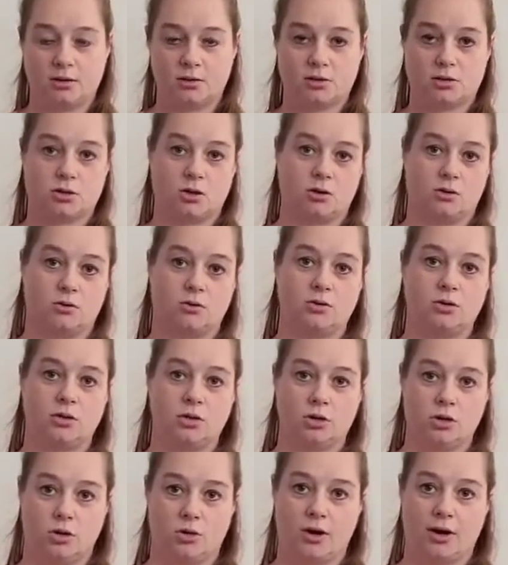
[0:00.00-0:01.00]
so
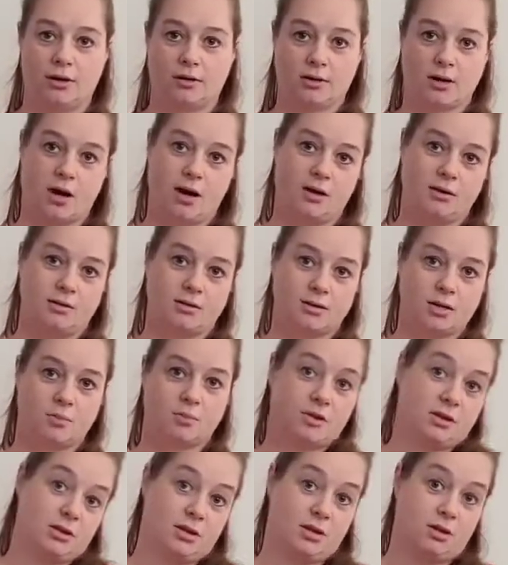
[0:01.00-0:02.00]
you don't cut
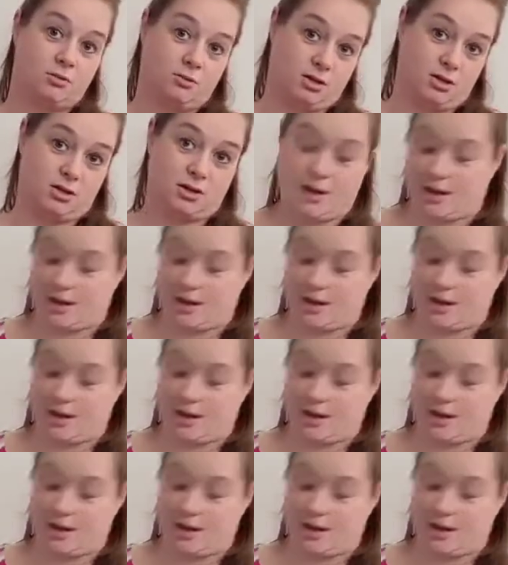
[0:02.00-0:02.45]
something that you didn't